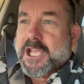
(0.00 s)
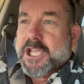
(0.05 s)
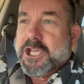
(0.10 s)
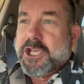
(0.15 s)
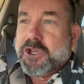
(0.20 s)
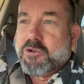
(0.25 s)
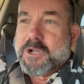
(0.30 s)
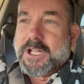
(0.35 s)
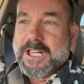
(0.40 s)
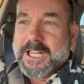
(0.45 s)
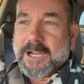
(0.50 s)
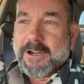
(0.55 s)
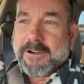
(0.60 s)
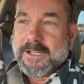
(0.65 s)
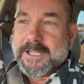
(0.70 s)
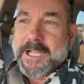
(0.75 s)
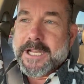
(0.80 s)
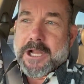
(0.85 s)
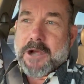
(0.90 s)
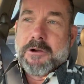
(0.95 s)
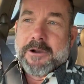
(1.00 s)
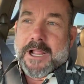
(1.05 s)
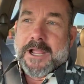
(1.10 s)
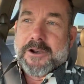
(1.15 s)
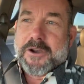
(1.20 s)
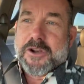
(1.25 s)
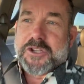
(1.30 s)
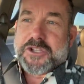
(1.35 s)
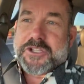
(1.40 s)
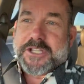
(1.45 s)
You clearly don't
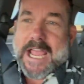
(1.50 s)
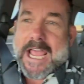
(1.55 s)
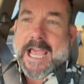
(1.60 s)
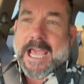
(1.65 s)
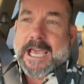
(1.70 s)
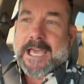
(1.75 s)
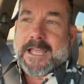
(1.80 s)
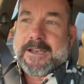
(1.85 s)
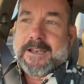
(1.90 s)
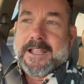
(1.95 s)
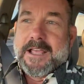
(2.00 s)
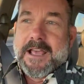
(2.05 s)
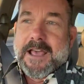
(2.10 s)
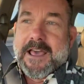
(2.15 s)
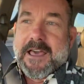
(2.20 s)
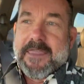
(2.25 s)
understand